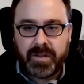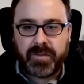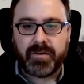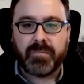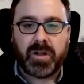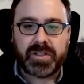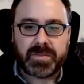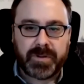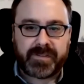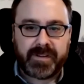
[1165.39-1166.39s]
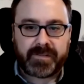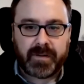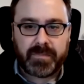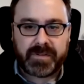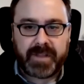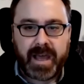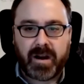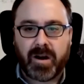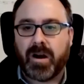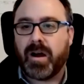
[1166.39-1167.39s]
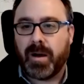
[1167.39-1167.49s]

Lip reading: There are multiple systems that are